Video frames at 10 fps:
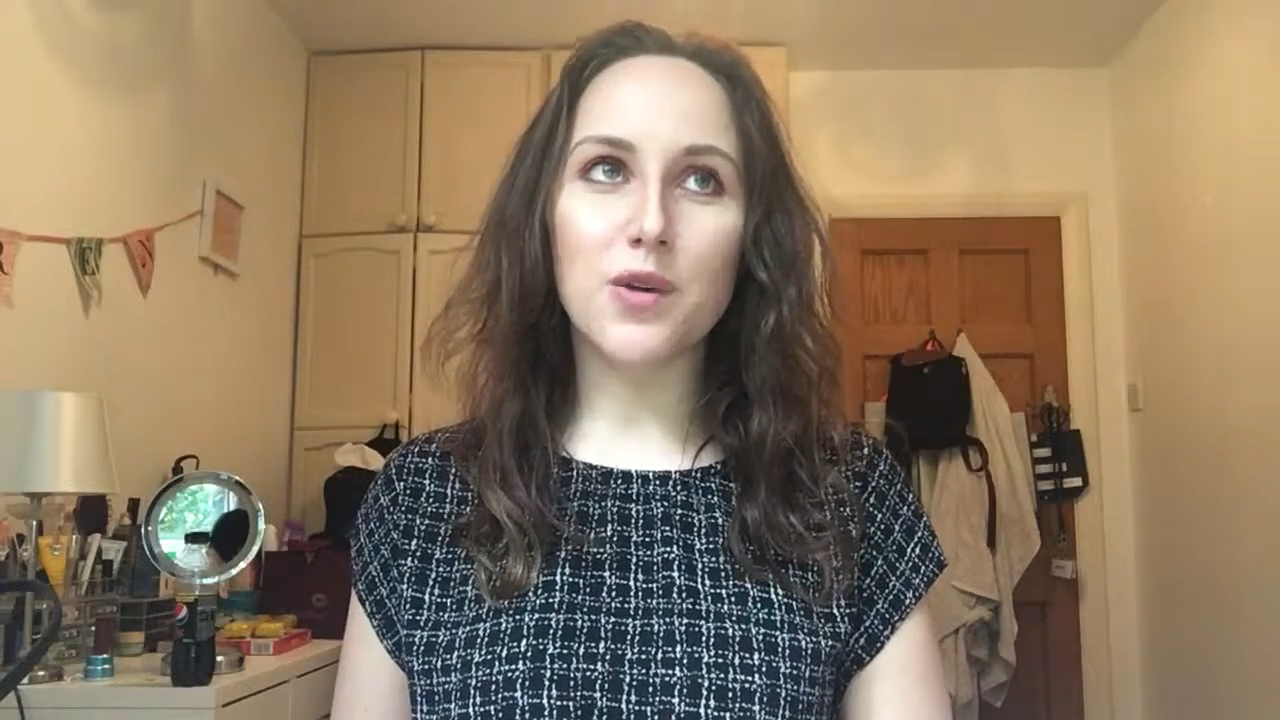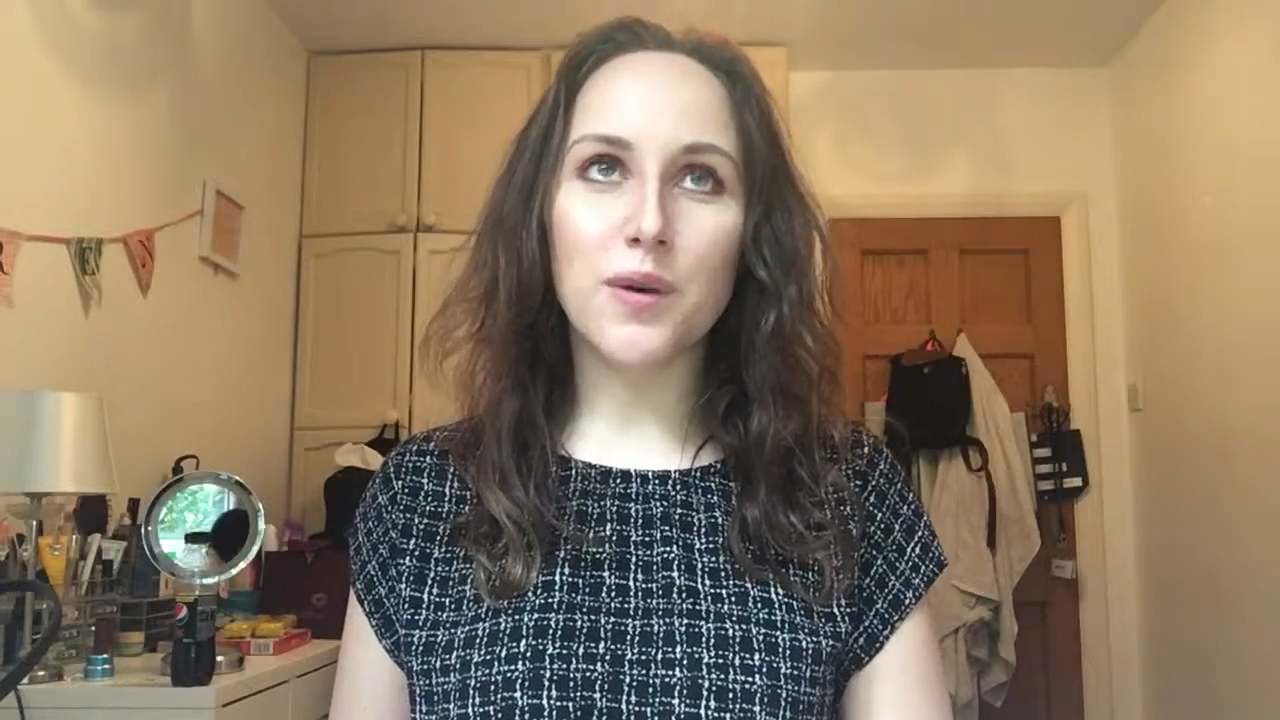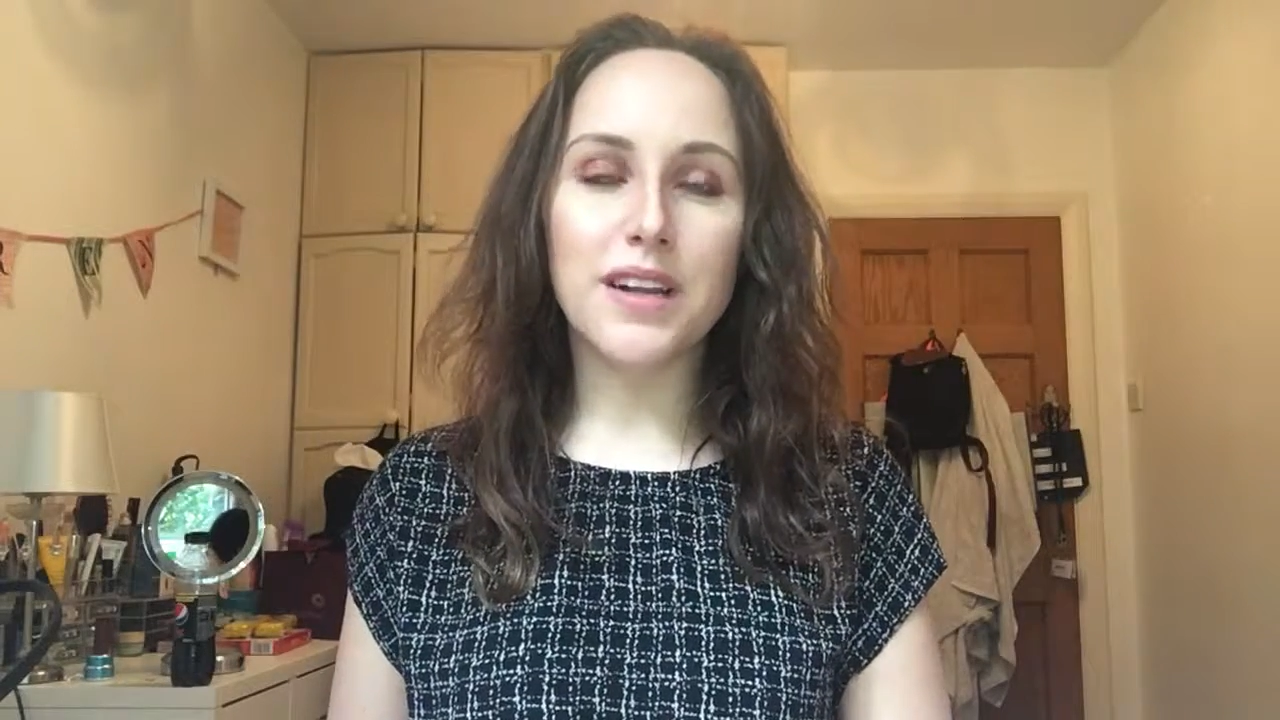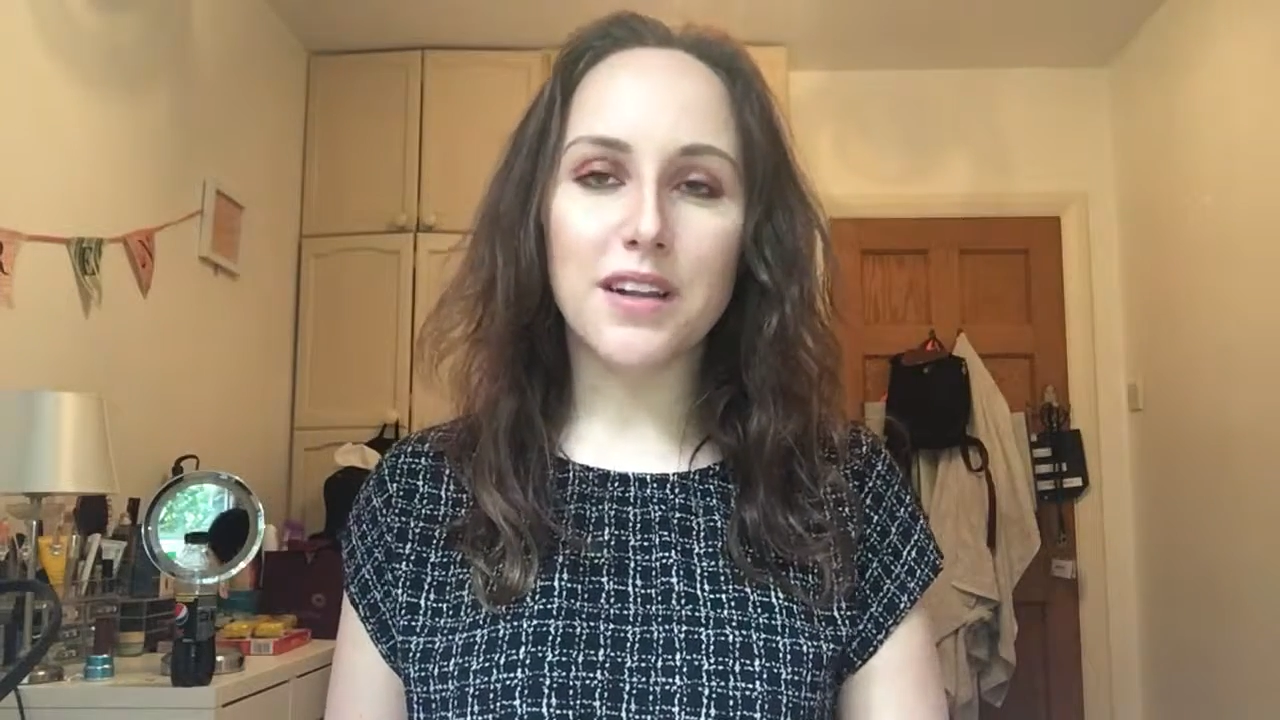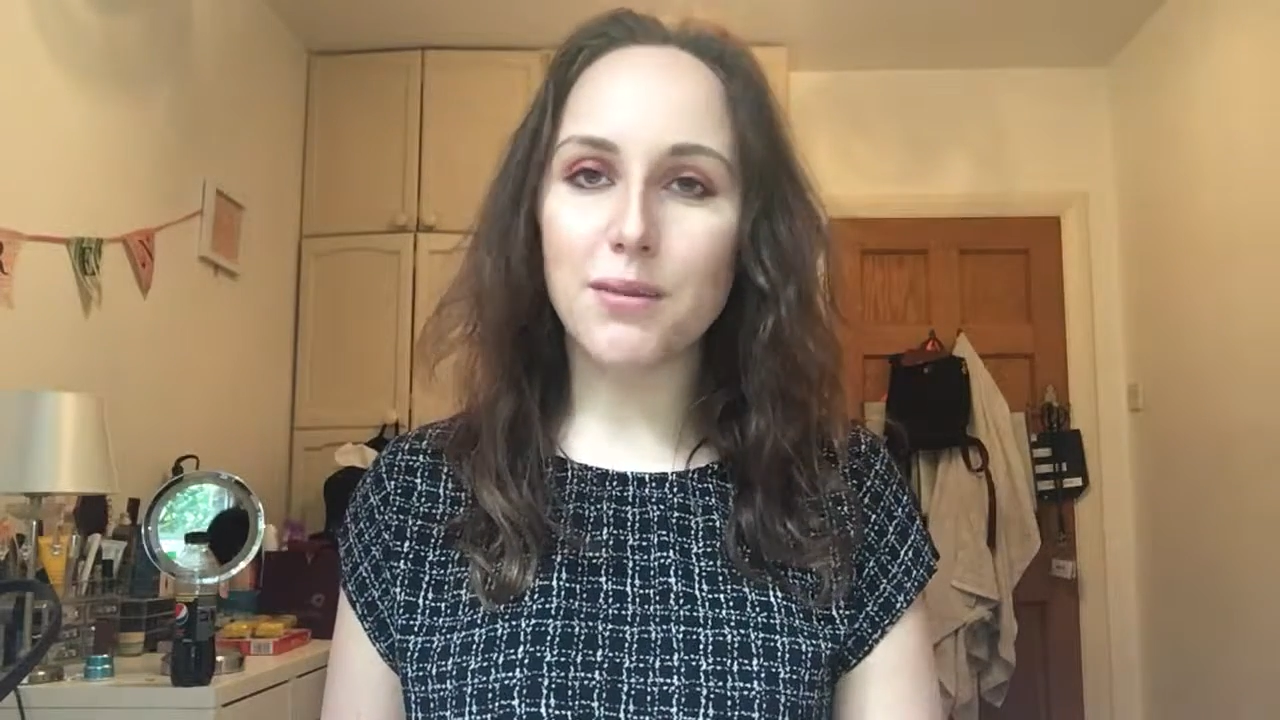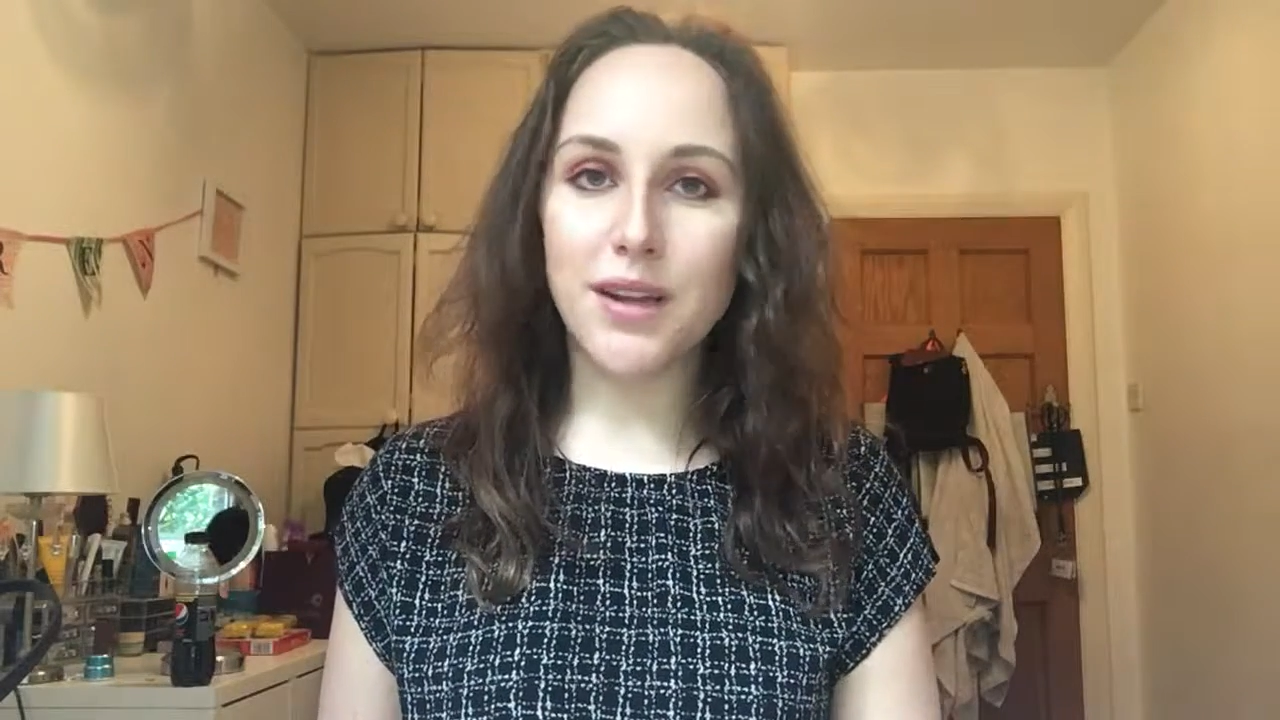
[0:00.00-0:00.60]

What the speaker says: always going